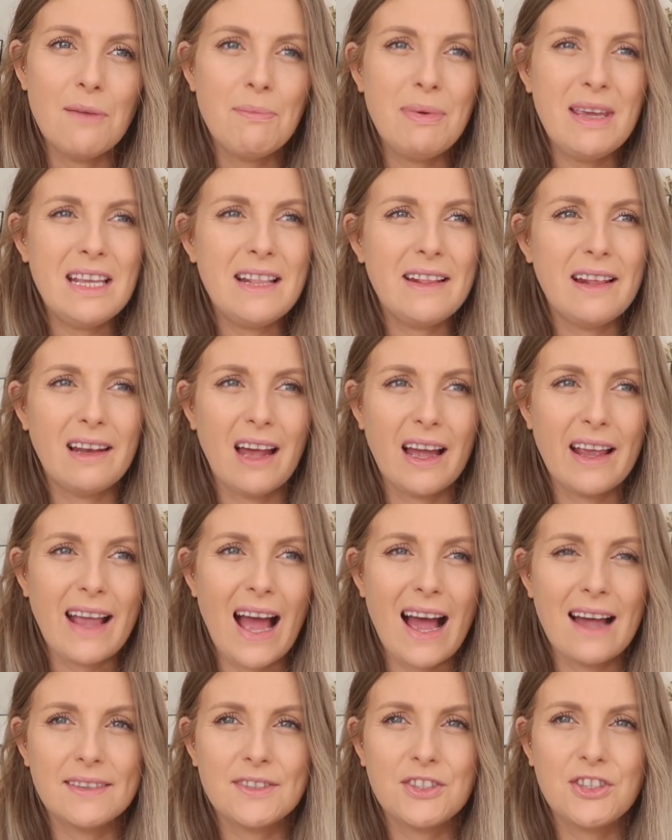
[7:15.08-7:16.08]
be like
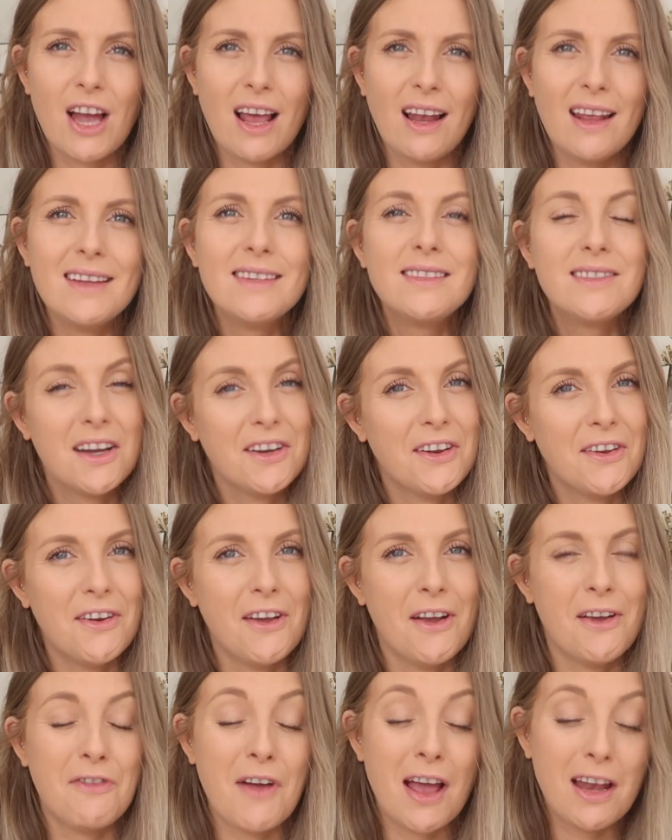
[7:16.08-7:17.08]
as jealous. I don't
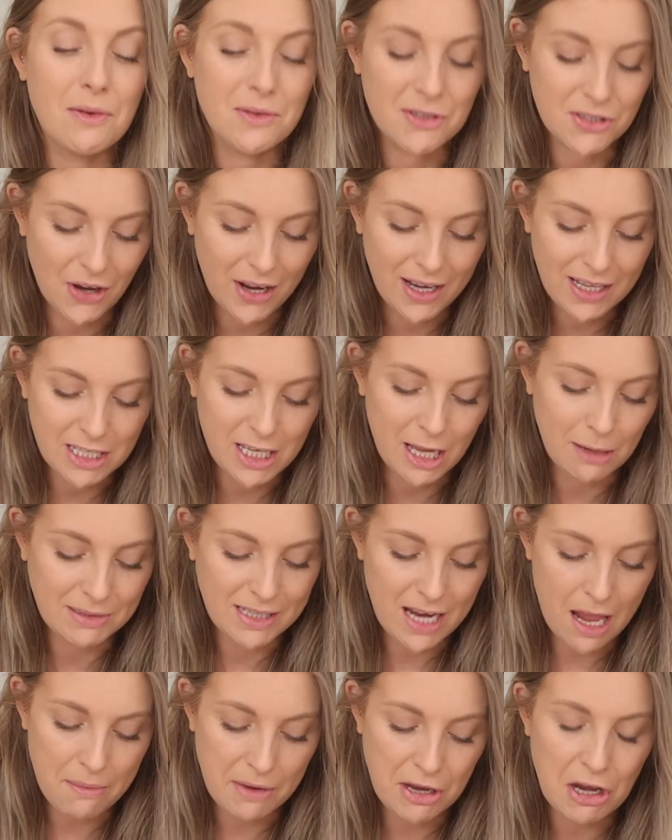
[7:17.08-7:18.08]
know. If anyone's got any
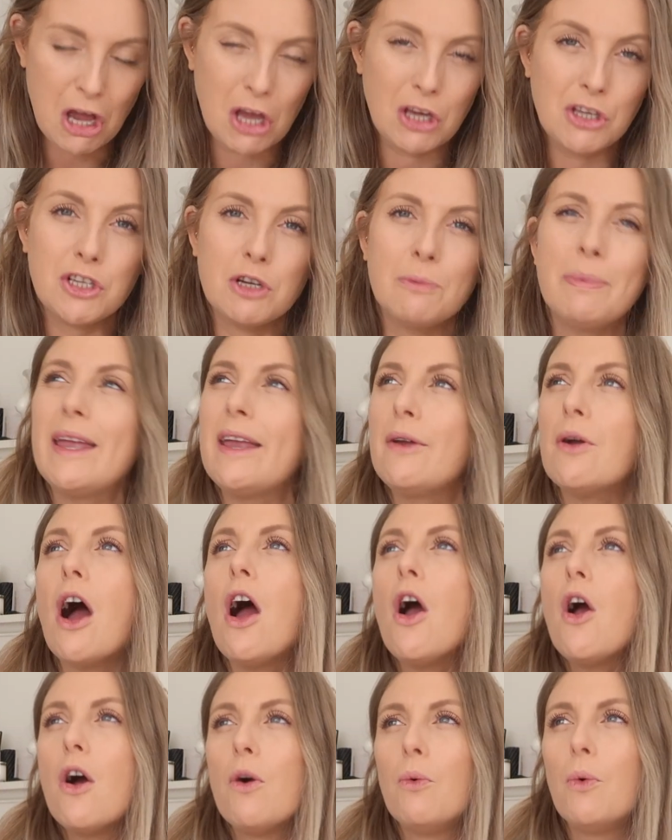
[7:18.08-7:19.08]
tips, let me know. She'll be
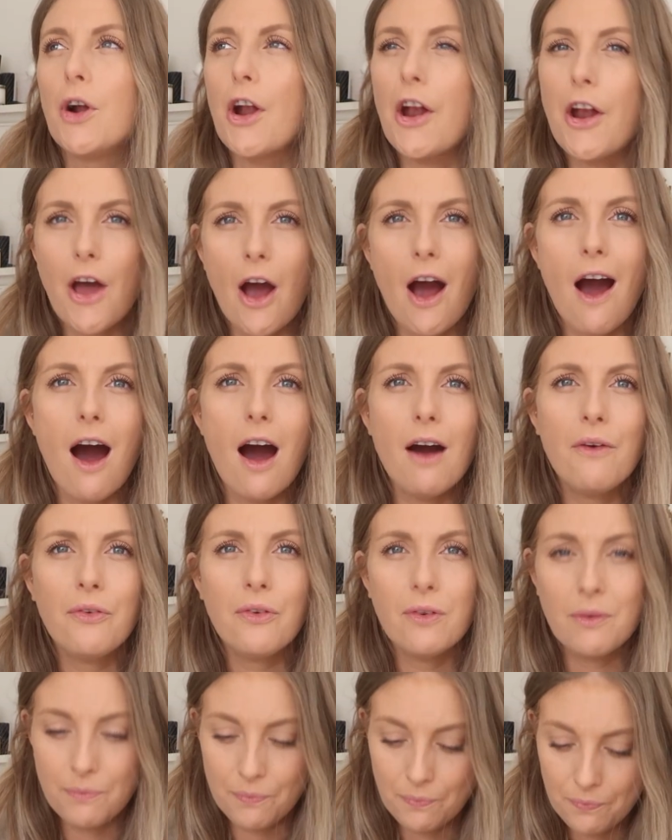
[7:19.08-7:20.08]
one and a half.
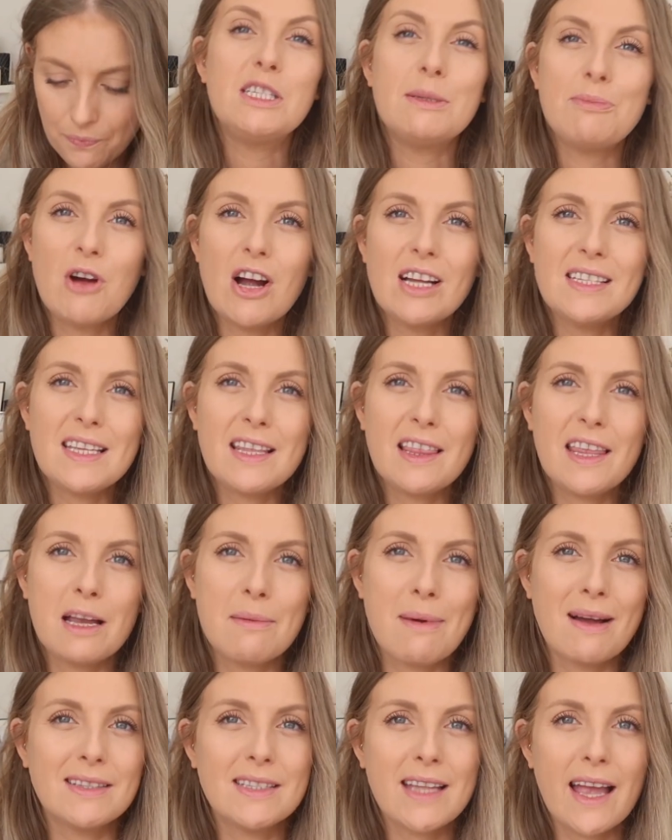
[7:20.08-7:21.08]
surprising thing
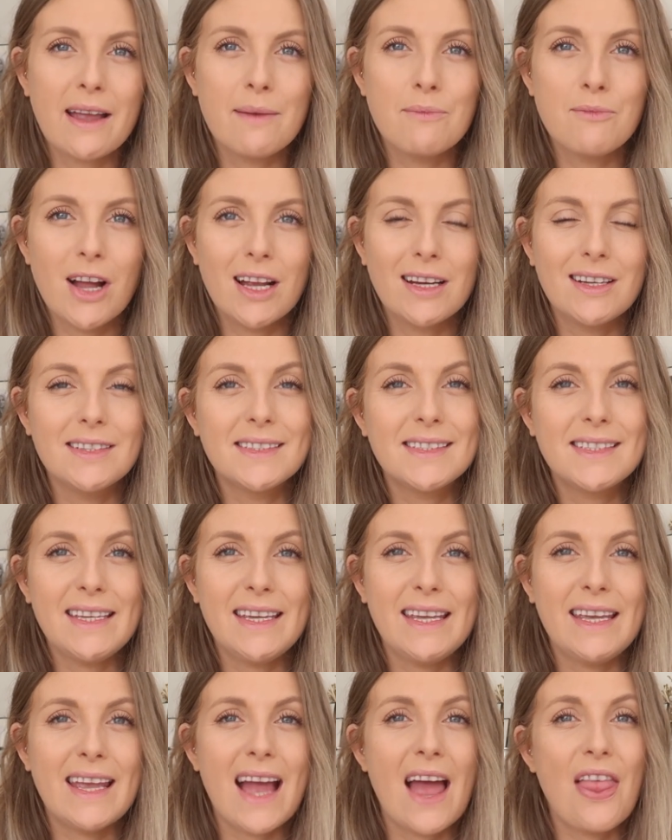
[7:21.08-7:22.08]
about second
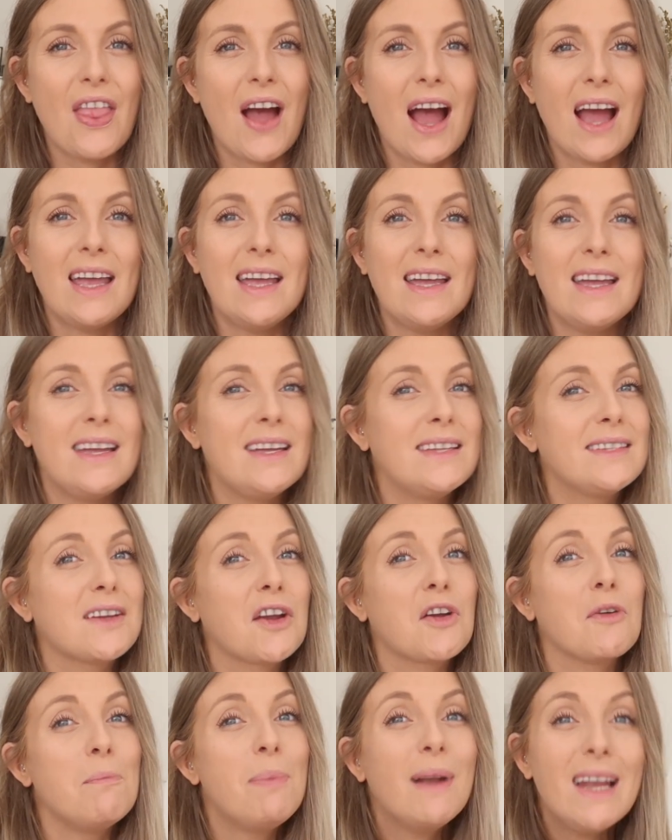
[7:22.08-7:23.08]
pregnancy that it is
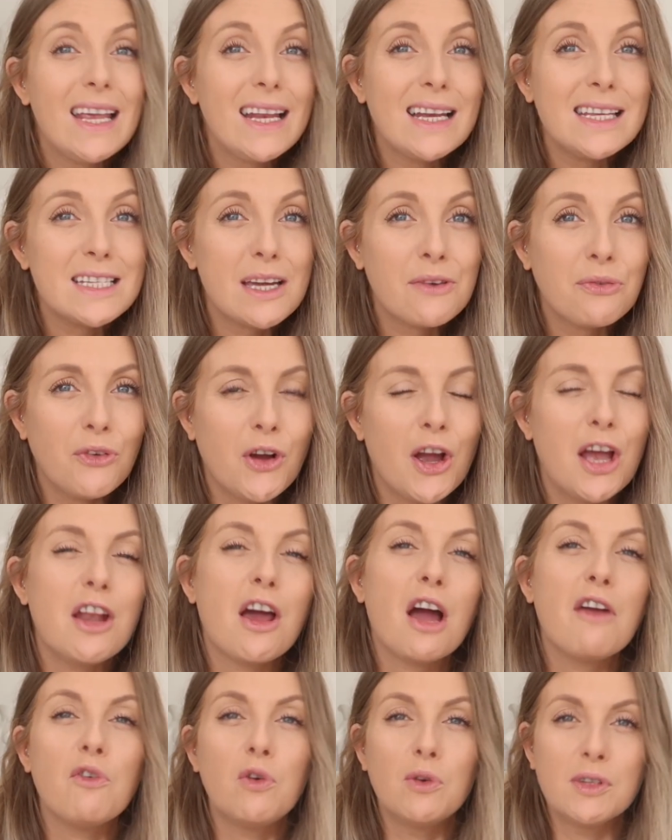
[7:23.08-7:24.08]
completely different
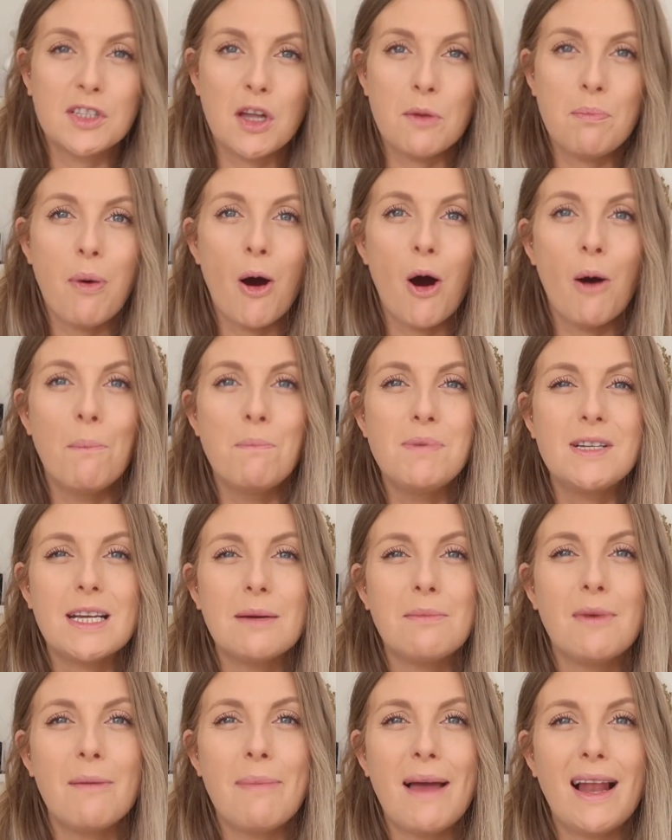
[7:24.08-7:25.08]
I've also popped
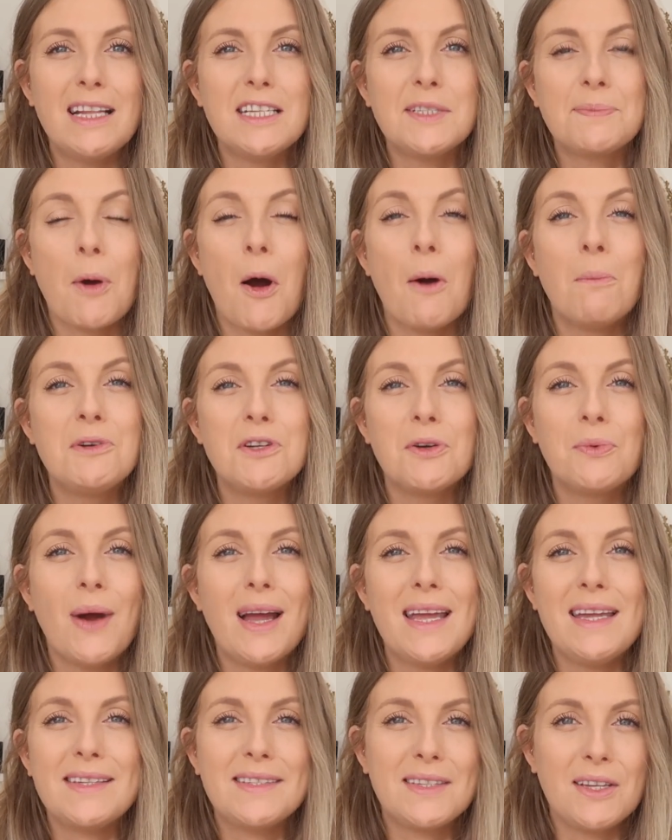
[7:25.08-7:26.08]
my belly's popped
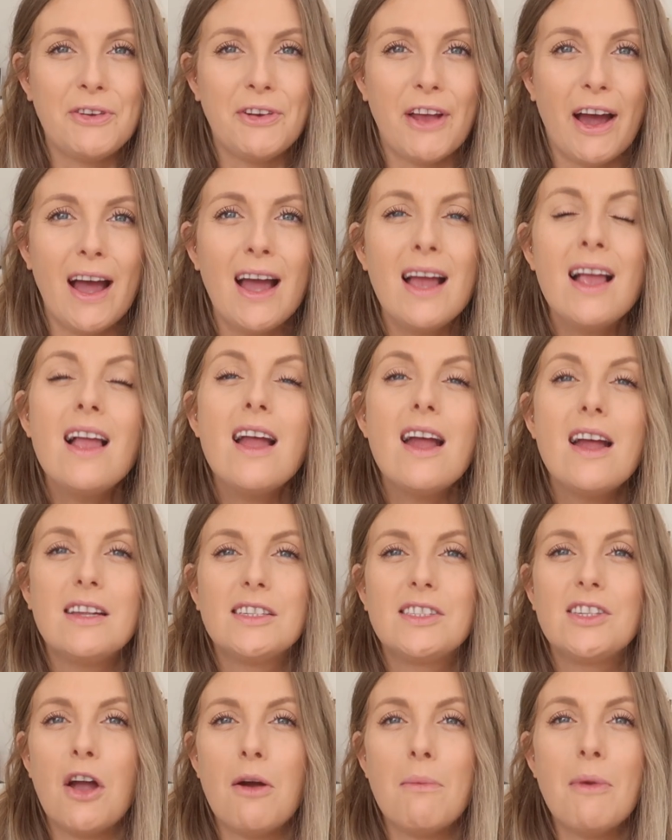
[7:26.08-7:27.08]
way sooner
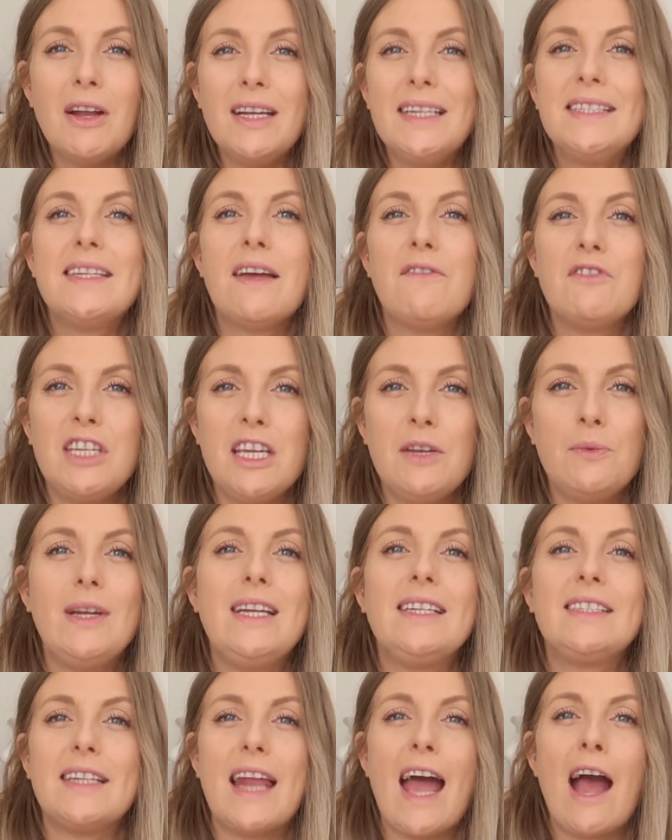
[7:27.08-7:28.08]
so I'm only 17
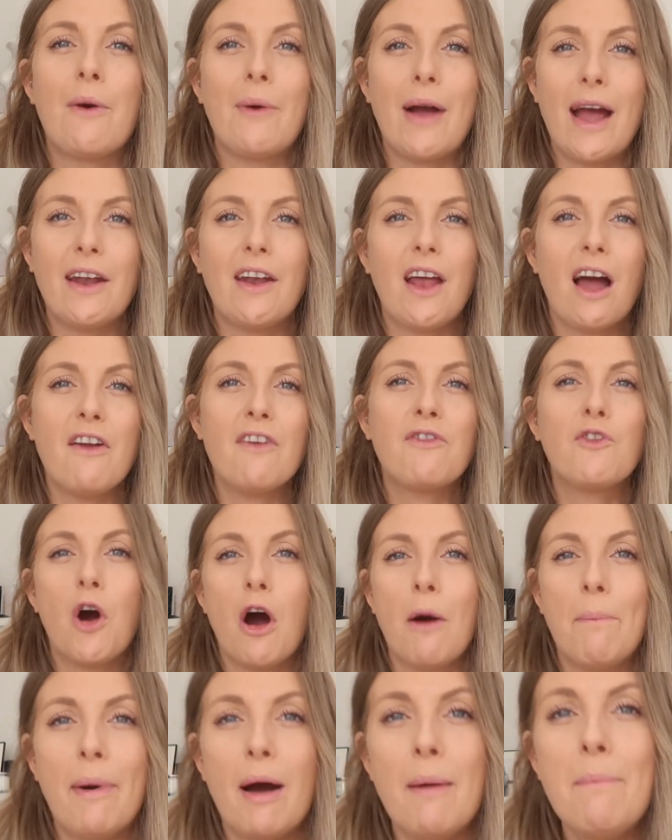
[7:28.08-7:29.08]
weeks now and I've got a